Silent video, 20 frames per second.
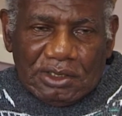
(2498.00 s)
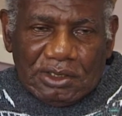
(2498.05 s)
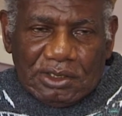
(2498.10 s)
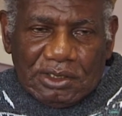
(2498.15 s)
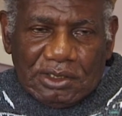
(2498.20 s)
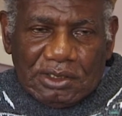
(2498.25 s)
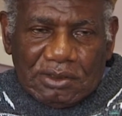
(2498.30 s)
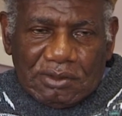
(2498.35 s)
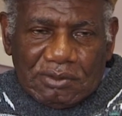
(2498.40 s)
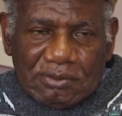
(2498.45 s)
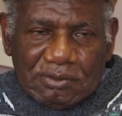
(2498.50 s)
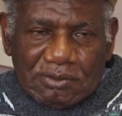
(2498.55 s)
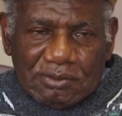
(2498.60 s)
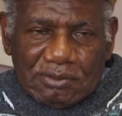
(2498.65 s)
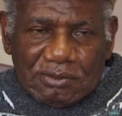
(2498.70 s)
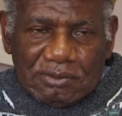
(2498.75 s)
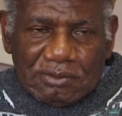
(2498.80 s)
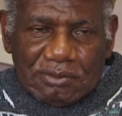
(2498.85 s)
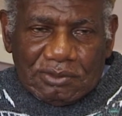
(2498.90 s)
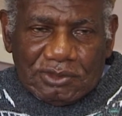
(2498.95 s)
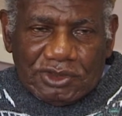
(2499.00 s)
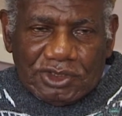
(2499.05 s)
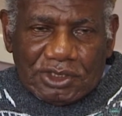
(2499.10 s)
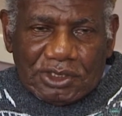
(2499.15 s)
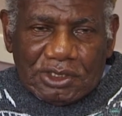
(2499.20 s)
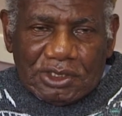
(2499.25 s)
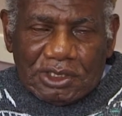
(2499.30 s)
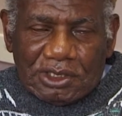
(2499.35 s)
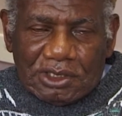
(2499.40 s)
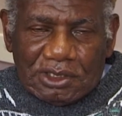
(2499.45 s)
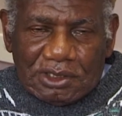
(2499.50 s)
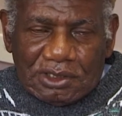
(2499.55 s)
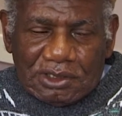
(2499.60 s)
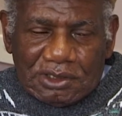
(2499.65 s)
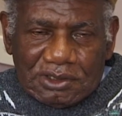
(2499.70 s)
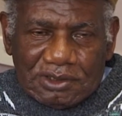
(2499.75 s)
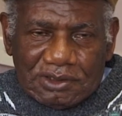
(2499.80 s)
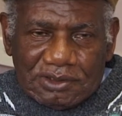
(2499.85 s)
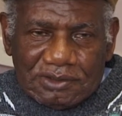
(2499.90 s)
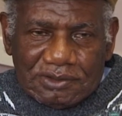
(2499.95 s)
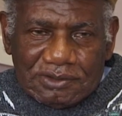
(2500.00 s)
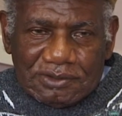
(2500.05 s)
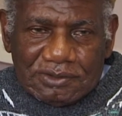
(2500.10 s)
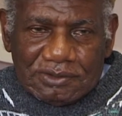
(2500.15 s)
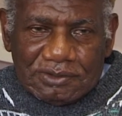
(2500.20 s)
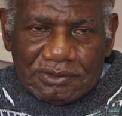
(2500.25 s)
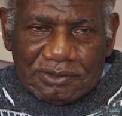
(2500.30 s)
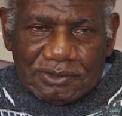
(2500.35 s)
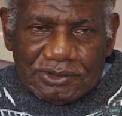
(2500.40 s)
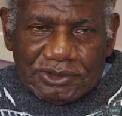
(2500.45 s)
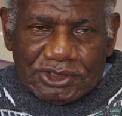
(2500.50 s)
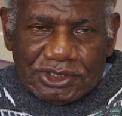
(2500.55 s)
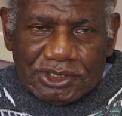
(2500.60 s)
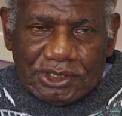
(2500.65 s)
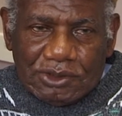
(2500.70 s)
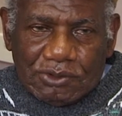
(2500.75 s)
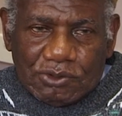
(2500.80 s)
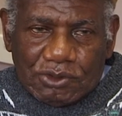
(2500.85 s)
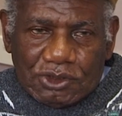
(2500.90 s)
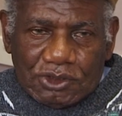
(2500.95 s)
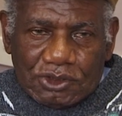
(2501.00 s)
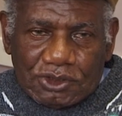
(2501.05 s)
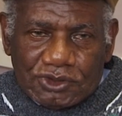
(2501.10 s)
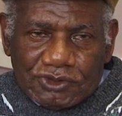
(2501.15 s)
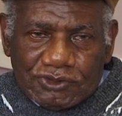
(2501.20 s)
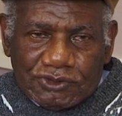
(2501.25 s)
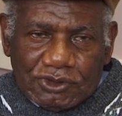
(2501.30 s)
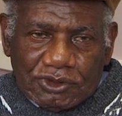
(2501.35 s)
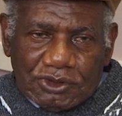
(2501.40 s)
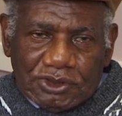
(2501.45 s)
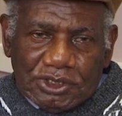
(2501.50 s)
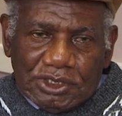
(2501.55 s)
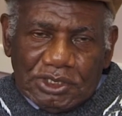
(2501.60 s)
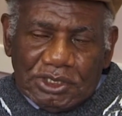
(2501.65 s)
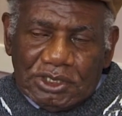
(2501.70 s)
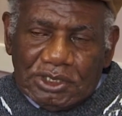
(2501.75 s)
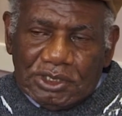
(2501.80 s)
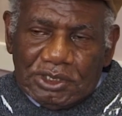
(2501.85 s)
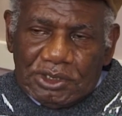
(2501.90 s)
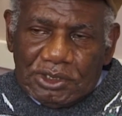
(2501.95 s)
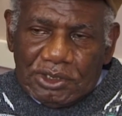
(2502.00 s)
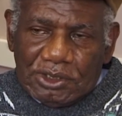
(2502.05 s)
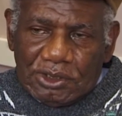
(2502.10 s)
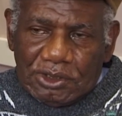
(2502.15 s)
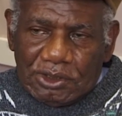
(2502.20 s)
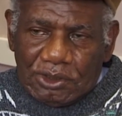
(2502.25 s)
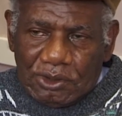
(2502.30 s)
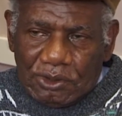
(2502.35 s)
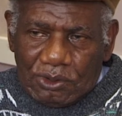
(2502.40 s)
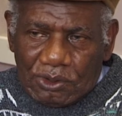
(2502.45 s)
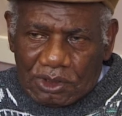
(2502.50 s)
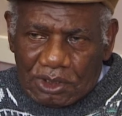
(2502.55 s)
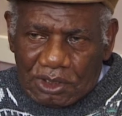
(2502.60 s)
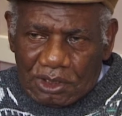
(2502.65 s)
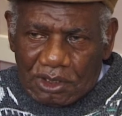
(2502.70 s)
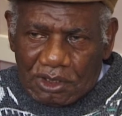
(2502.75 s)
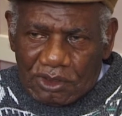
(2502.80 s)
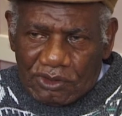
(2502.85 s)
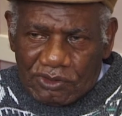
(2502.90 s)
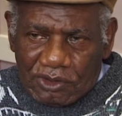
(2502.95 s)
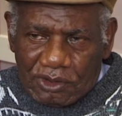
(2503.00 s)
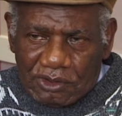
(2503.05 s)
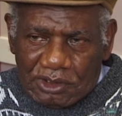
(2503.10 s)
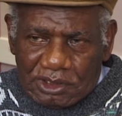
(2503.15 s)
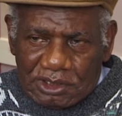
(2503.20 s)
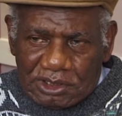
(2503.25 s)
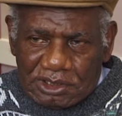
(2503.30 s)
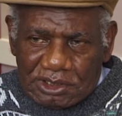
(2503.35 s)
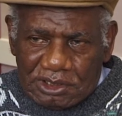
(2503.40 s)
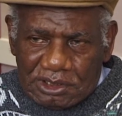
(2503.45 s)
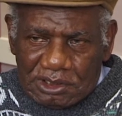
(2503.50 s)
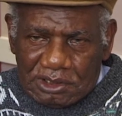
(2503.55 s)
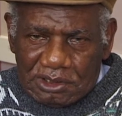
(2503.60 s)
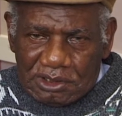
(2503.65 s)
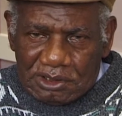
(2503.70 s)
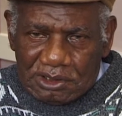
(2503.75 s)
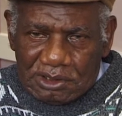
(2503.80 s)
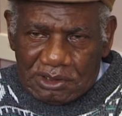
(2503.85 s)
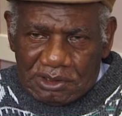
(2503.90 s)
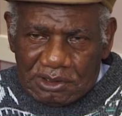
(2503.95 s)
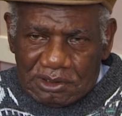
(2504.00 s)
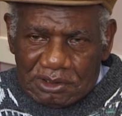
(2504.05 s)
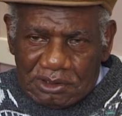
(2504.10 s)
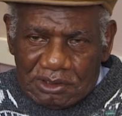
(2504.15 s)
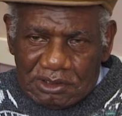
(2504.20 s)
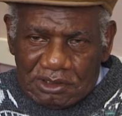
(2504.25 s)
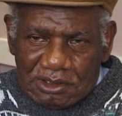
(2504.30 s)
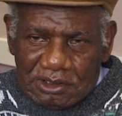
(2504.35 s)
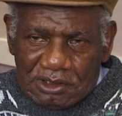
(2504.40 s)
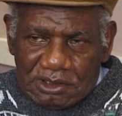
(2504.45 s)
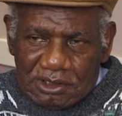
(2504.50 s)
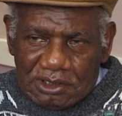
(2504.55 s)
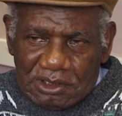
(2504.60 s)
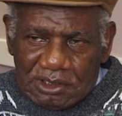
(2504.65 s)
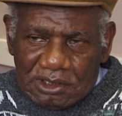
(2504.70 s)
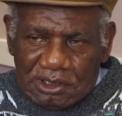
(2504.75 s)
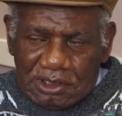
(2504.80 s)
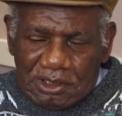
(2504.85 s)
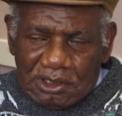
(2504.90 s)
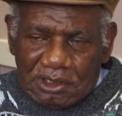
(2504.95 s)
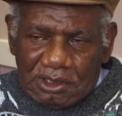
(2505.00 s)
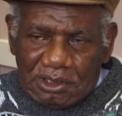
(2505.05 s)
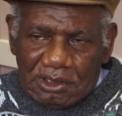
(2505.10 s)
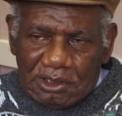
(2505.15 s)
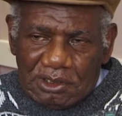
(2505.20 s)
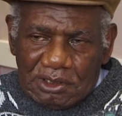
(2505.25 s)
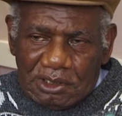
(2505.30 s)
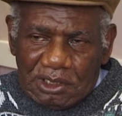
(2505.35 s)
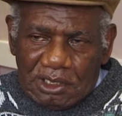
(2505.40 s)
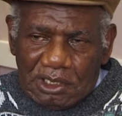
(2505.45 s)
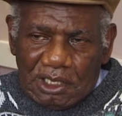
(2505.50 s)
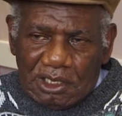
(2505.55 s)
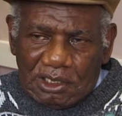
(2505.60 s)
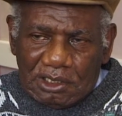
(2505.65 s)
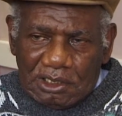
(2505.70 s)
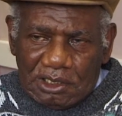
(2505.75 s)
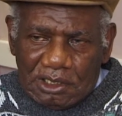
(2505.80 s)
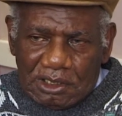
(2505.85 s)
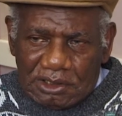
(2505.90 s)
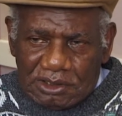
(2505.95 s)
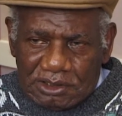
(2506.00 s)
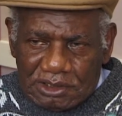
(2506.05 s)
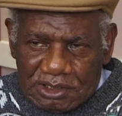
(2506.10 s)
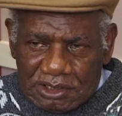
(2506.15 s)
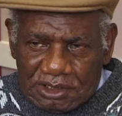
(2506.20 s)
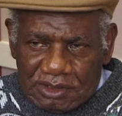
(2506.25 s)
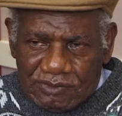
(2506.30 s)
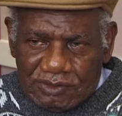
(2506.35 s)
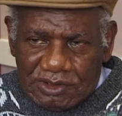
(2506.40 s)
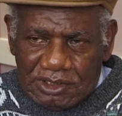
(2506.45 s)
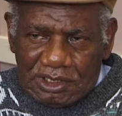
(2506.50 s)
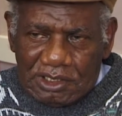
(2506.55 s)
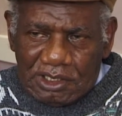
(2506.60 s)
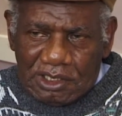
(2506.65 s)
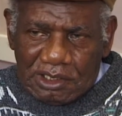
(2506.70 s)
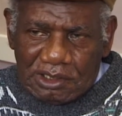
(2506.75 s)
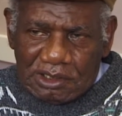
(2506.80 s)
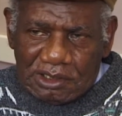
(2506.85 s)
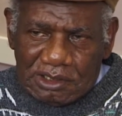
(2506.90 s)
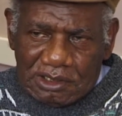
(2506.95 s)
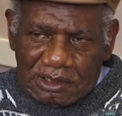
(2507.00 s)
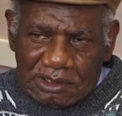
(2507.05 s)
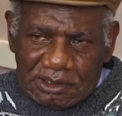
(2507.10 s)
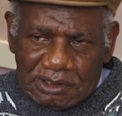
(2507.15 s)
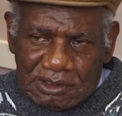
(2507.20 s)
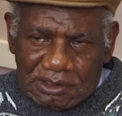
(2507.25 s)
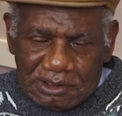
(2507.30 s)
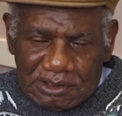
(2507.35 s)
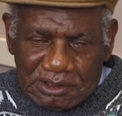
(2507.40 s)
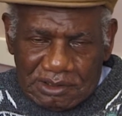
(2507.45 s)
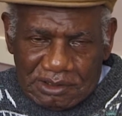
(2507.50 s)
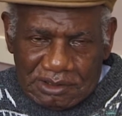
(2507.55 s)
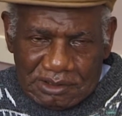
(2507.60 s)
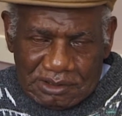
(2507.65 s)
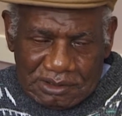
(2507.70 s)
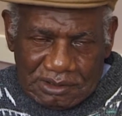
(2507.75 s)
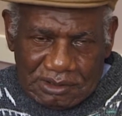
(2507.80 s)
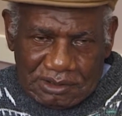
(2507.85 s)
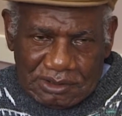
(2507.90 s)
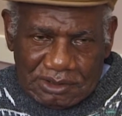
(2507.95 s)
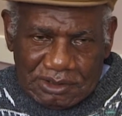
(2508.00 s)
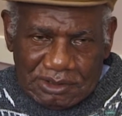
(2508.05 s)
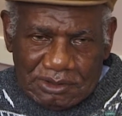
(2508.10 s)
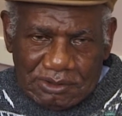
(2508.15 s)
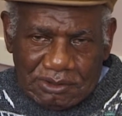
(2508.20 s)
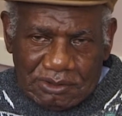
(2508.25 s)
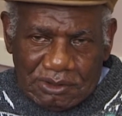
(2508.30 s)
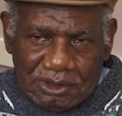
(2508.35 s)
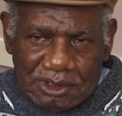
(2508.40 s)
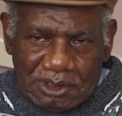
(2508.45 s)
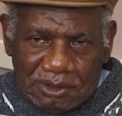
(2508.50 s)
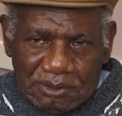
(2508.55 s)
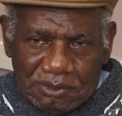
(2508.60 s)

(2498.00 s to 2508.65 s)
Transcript: The girl, she works for the local authority in London. She's living in London. She do